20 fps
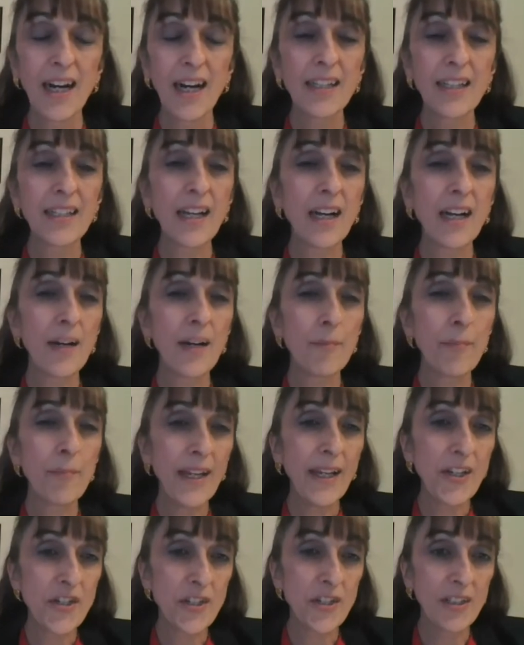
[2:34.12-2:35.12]
And
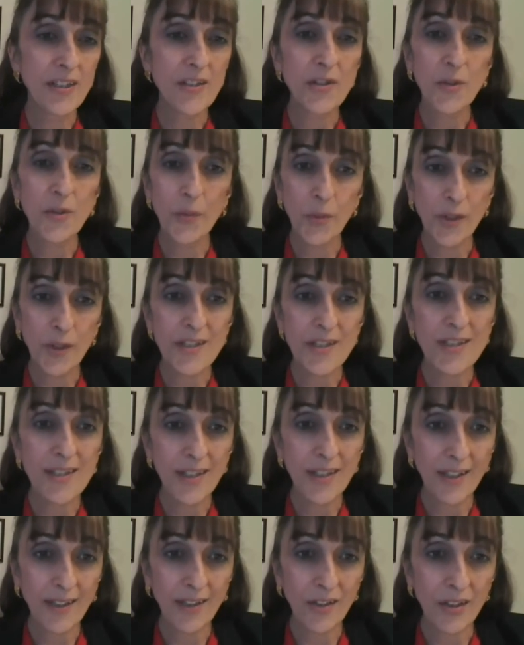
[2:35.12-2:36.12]
patients who were
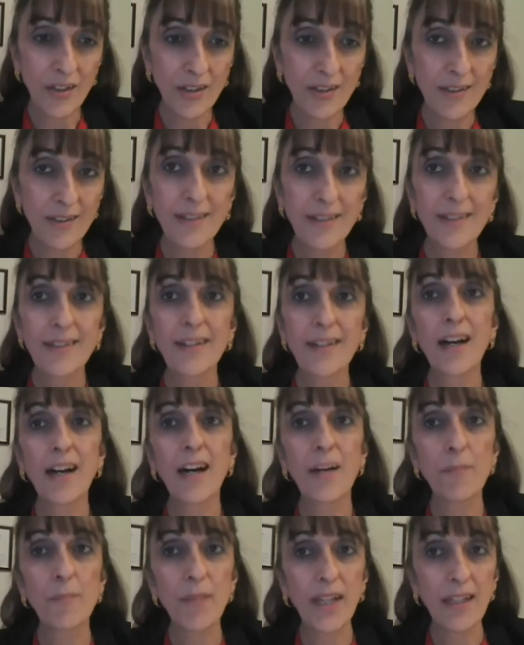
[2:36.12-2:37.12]
sicker
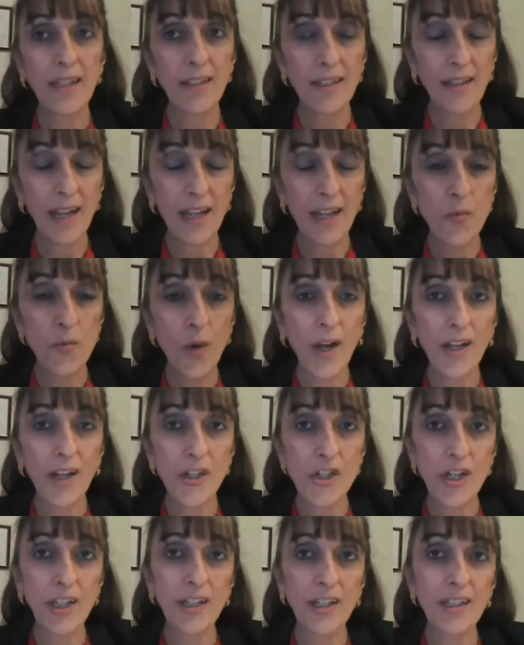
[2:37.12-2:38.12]
um, in
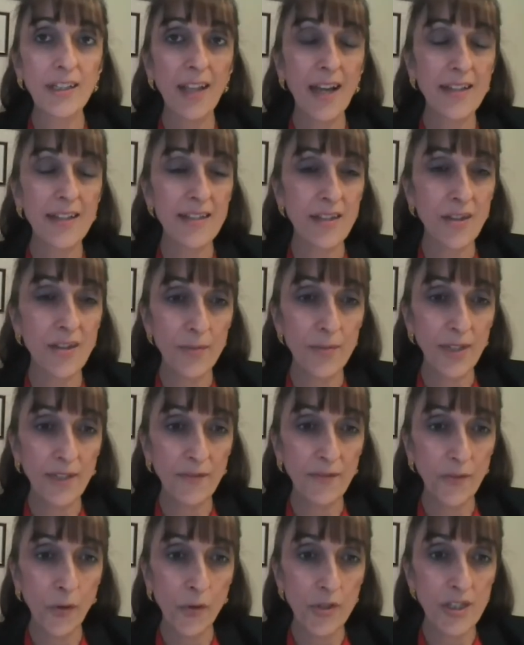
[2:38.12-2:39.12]
NYHA class 3
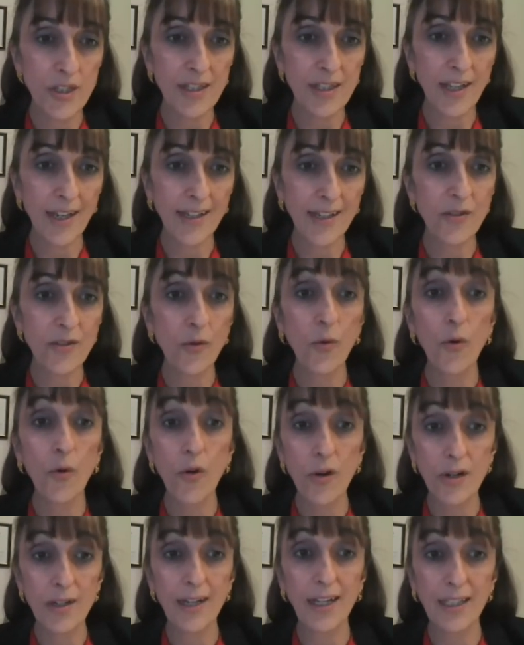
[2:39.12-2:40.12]
4 state
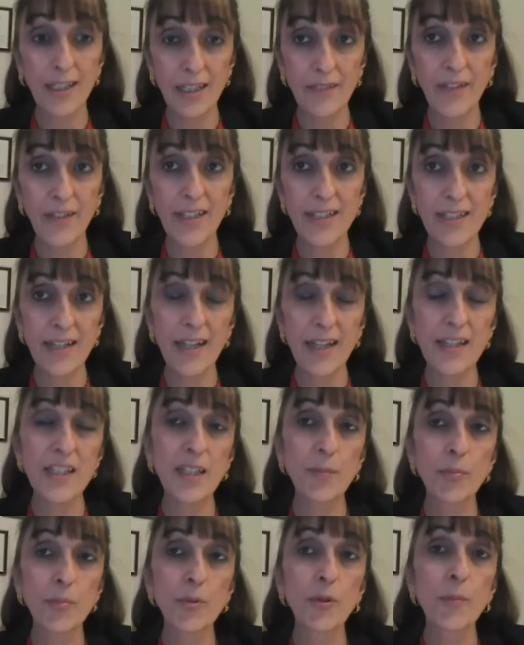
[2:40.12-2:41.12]
or elevated
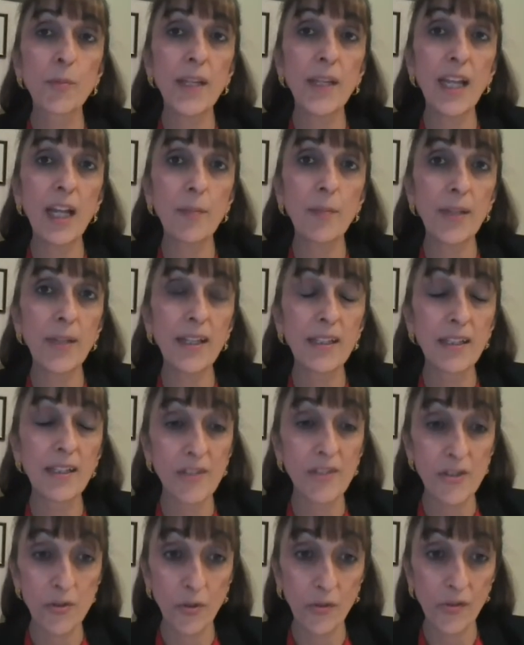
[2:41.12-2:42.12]
NT proBNP
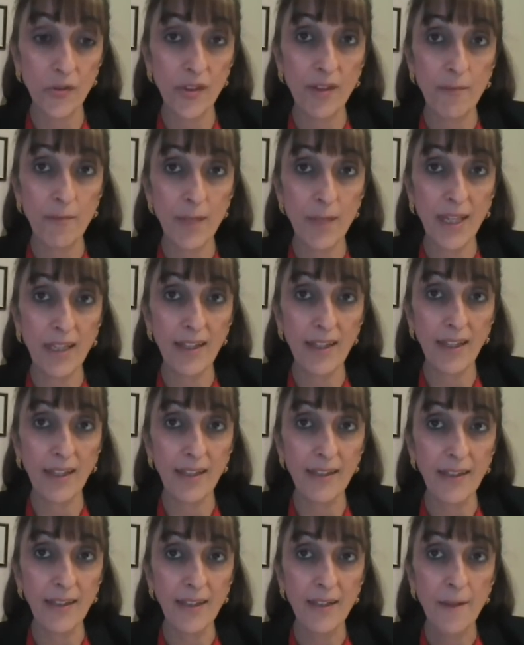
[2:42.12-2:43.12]
levels over the
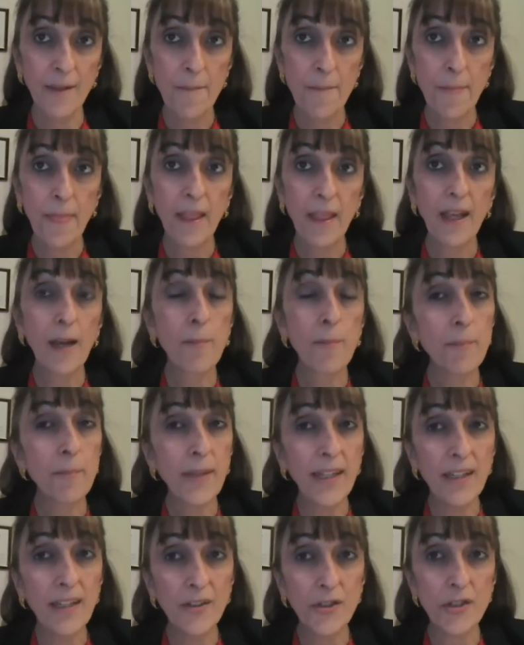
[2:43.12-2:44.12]
median
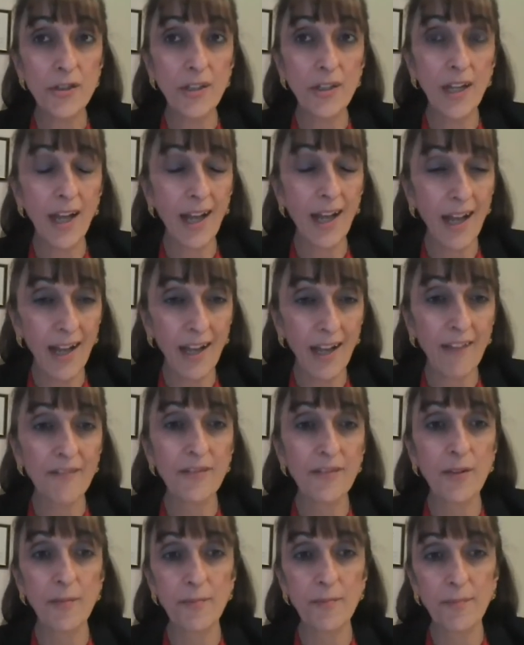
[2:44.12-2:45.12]
appear to have